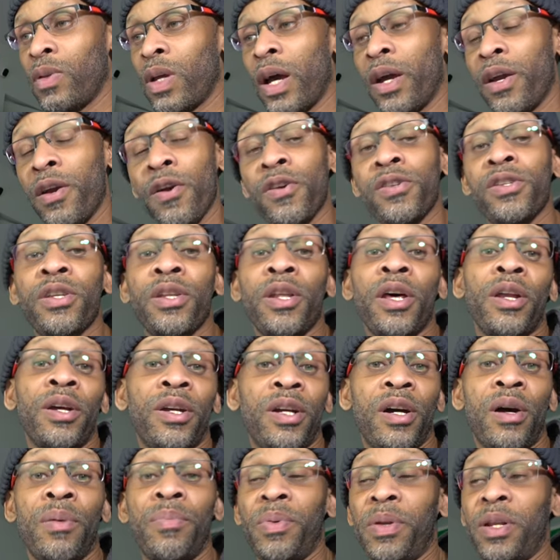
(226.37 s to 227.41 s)
Now here's another
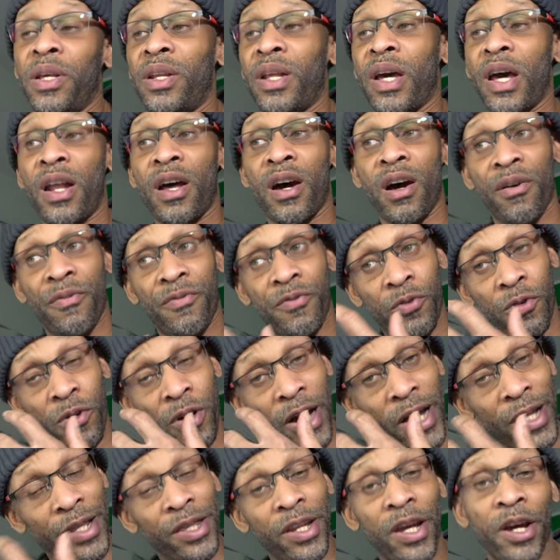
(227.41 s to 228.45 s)
company that offer
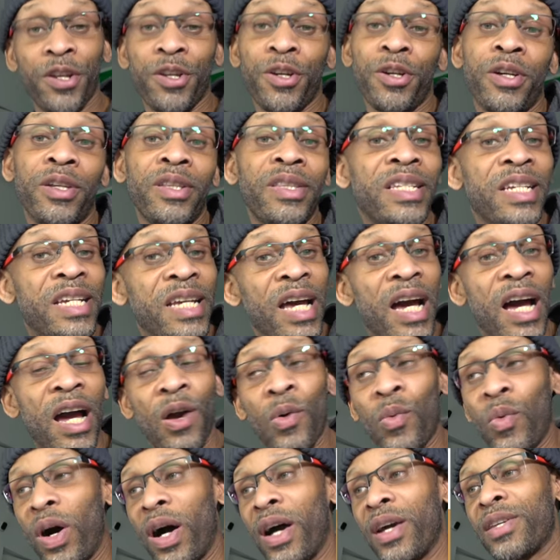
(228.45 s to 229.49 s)
another D I
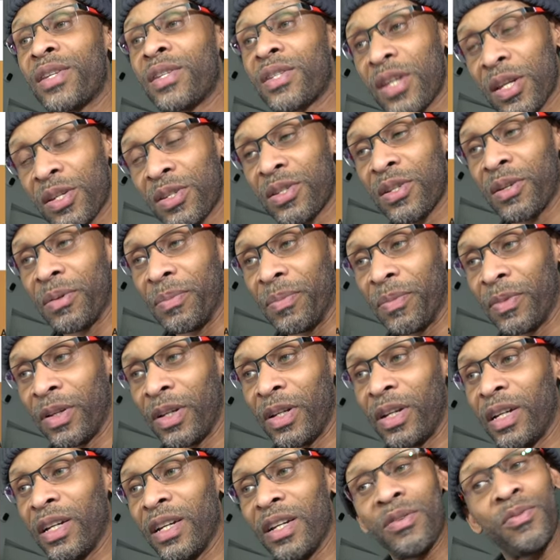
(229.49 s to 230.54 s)
Y system.
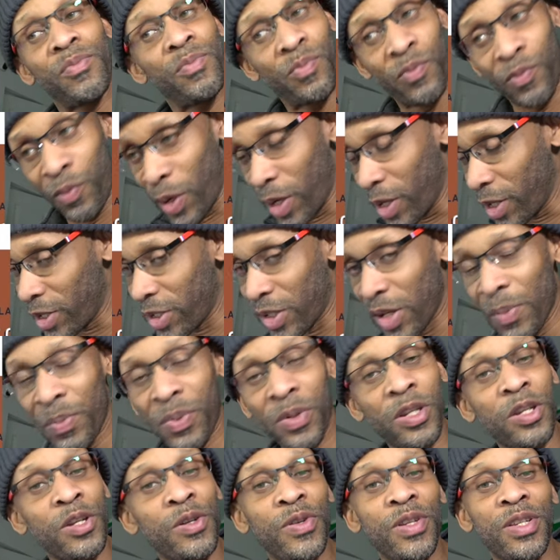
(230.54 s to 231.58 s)
It's pretty
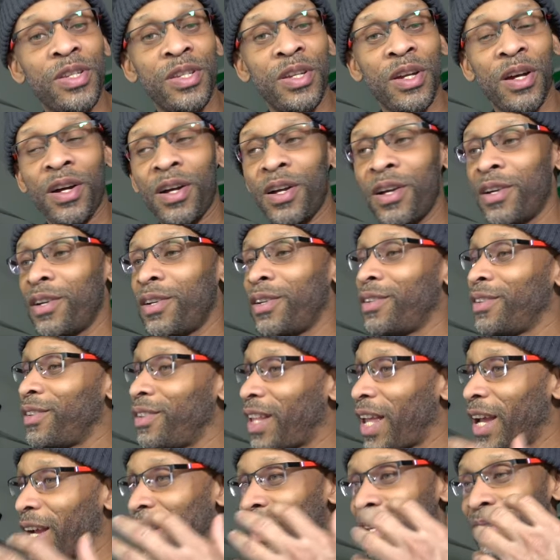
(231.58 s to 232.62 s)
simple to install.
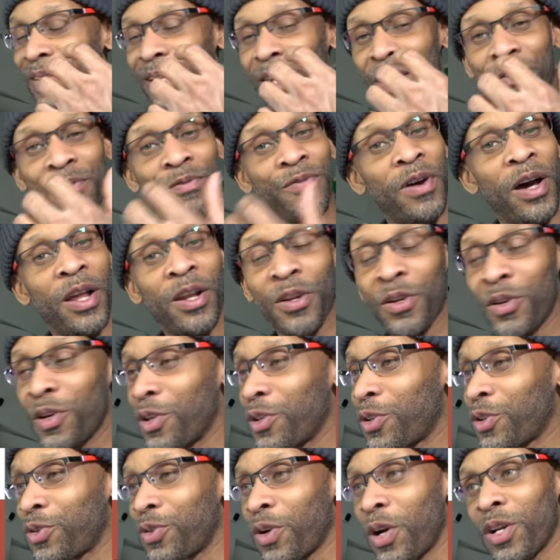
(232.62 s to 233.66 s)
Like I said, you follow the
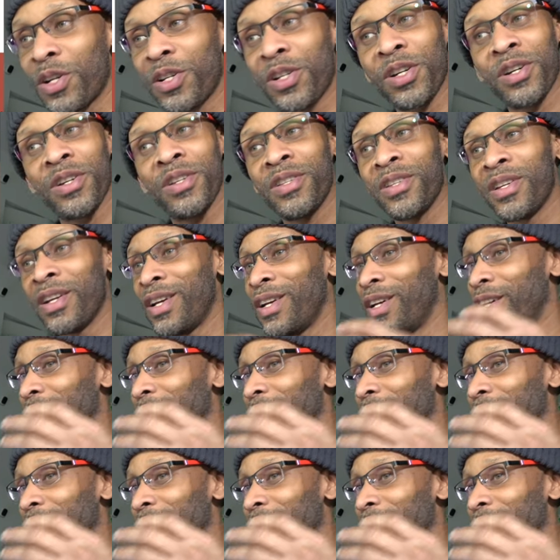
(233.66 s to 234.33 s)
instruction.